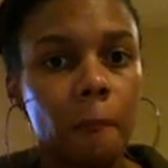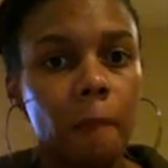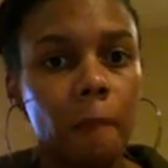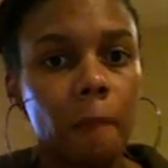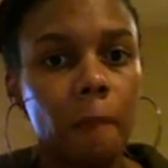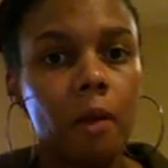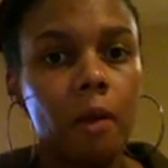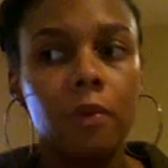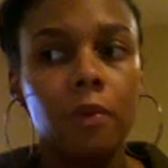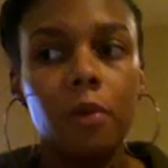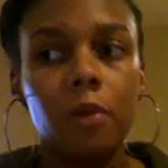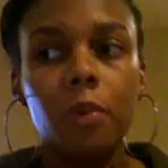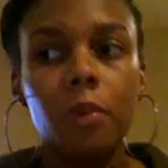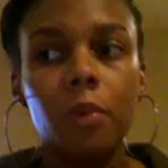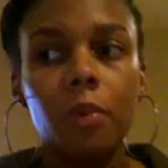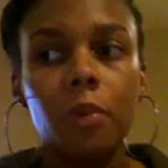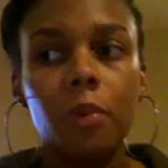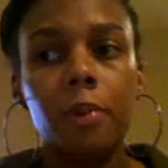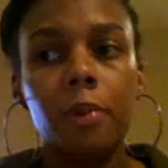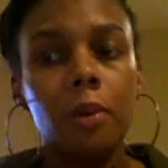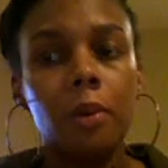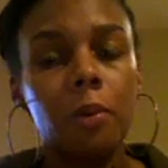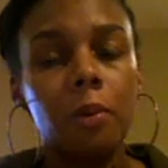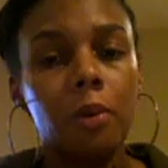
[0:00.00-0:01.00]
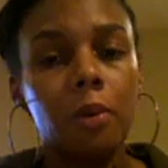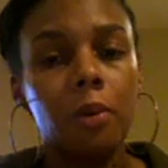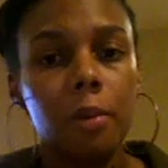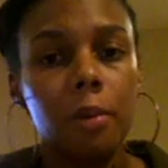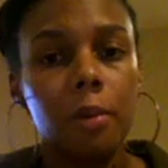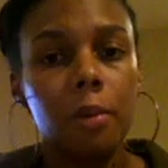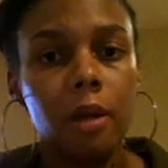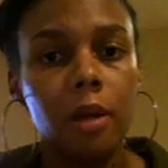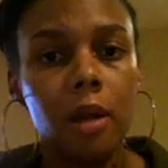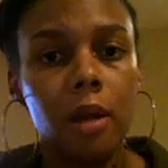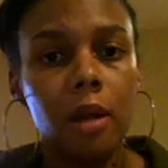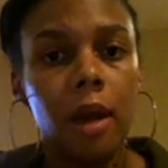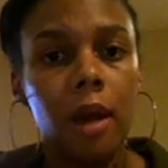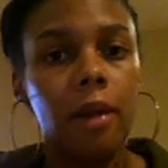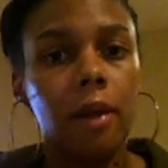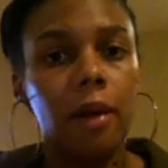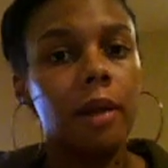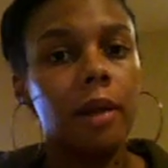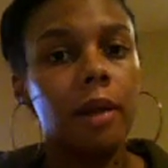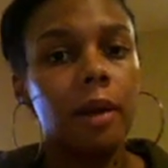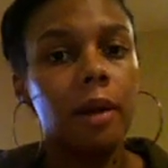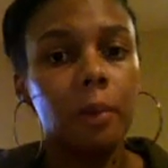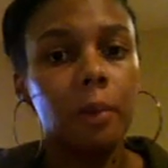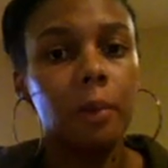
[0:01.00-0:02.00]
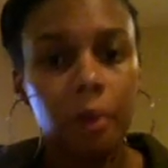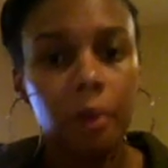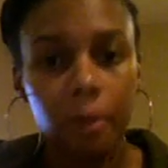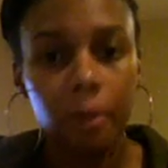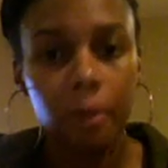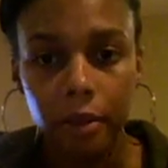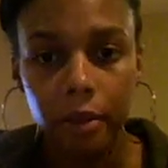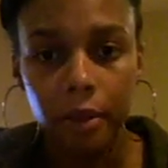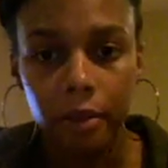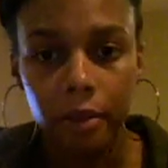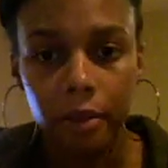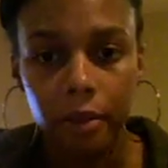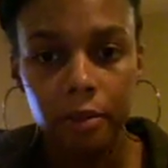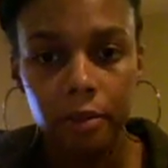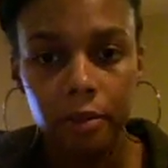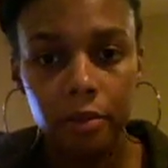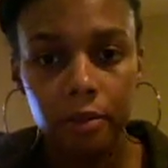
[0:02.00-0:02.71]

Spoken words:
If you want to be a woman, act like a woman.